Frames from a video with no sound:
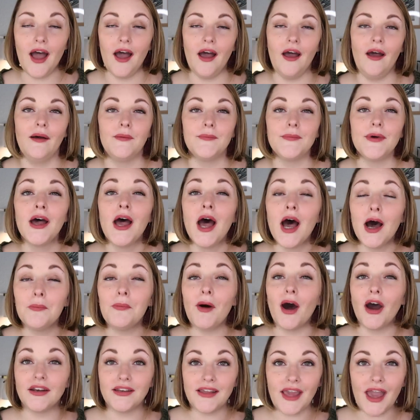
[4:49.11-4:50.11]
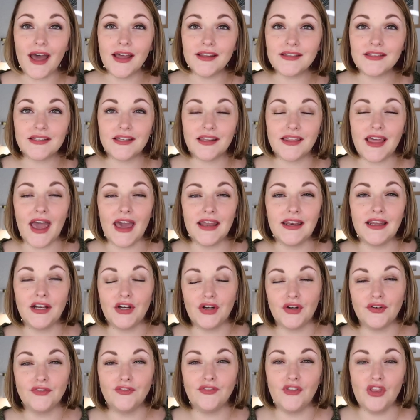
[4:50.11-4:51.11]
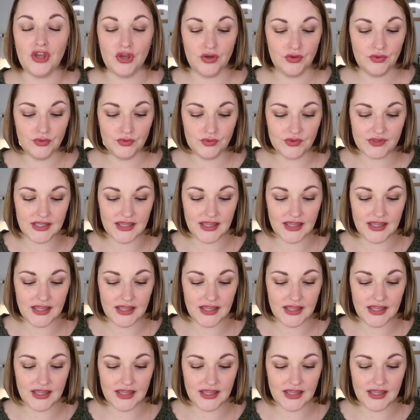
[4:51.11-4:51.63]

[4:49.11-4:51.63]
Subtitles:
podcast that interviews